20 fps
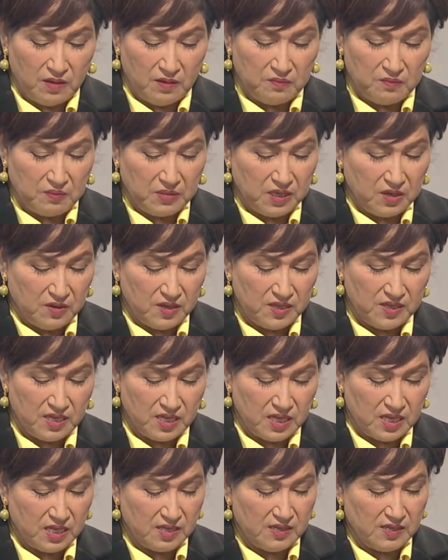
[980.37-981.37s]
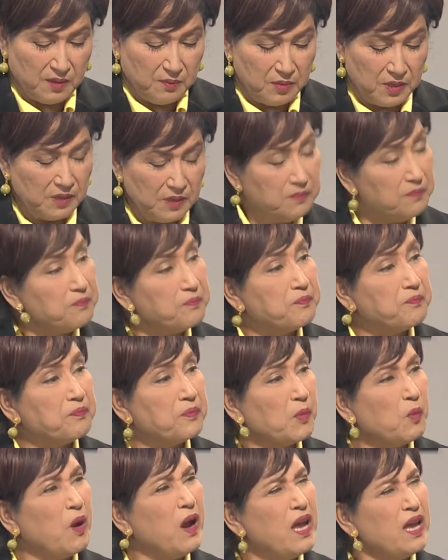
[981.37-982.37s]
increasing in this number?
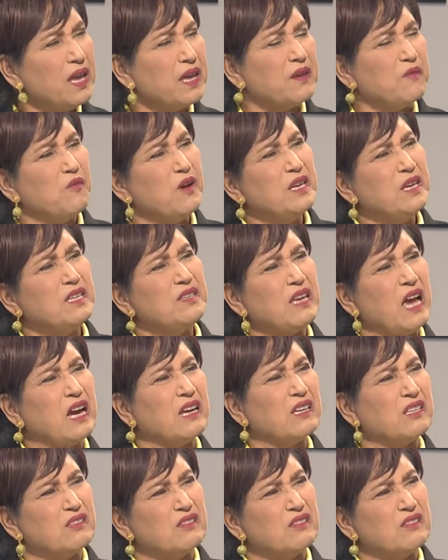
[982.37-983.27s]
Why the young